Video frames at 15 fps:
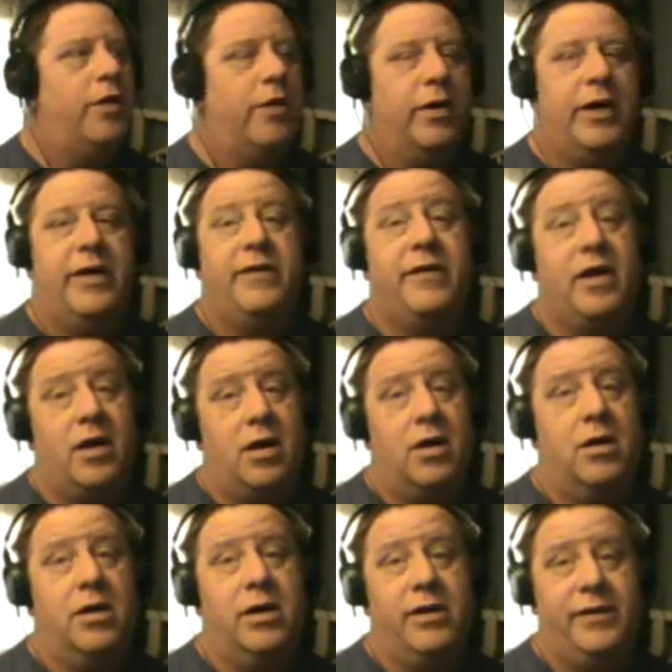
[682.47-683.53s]
There is a
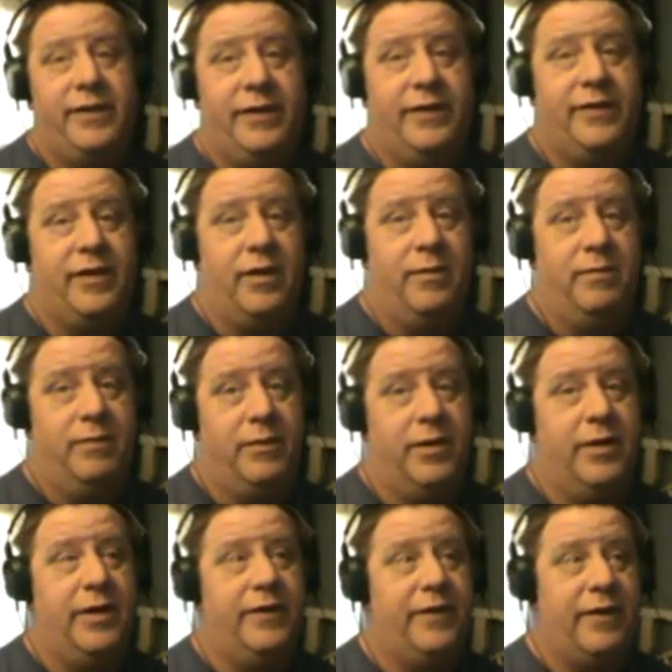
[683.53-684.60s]
hunger system.
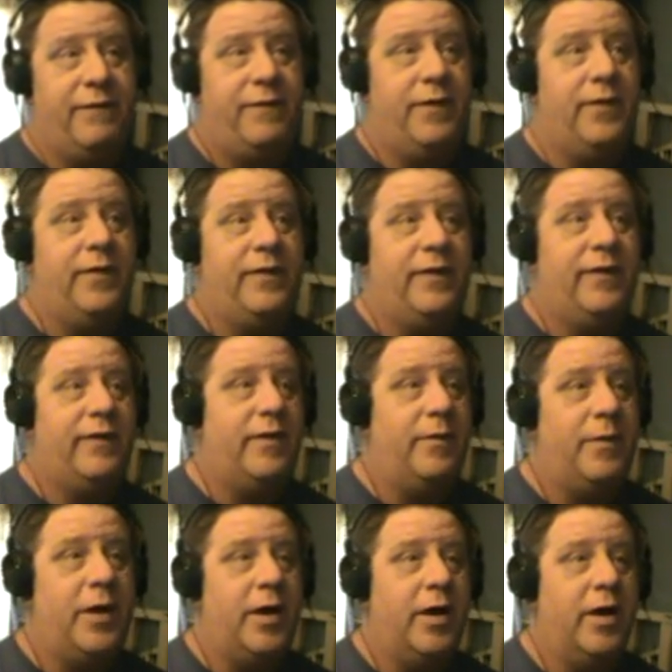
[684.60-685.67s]
There is a food
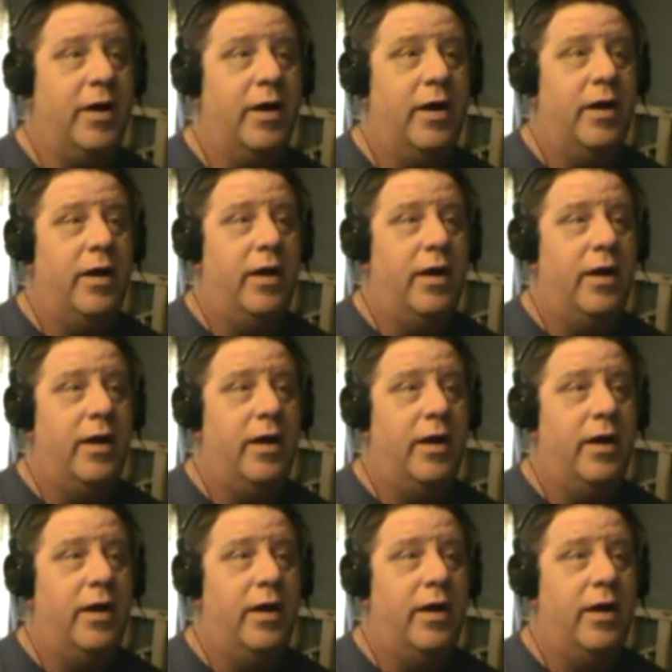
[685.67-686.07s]
system here.